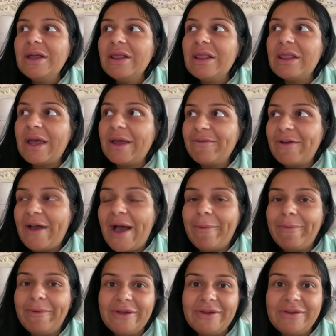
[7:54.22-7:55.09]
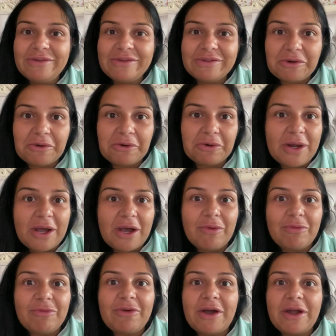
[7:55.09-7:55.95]
Life happens, so
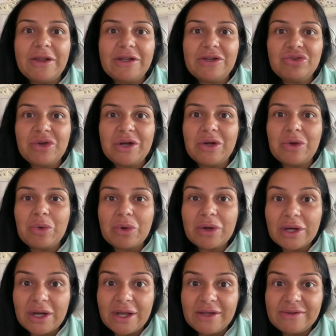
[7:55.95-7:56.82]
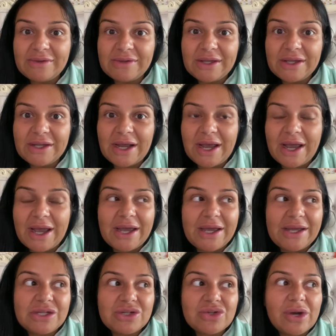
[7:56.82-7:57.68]
now I'm finally trying to organize it
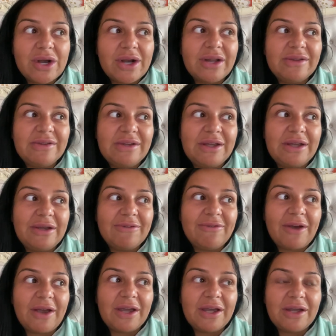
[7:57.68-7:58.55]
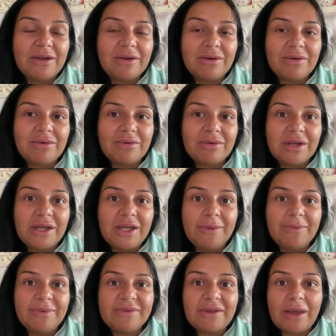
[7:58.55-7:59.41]
and trying to see if I can
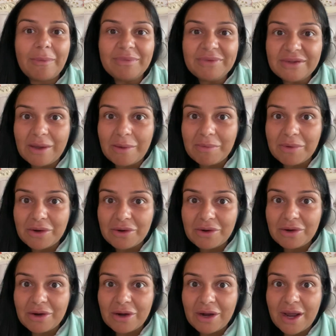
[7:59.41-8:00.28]
keep some summer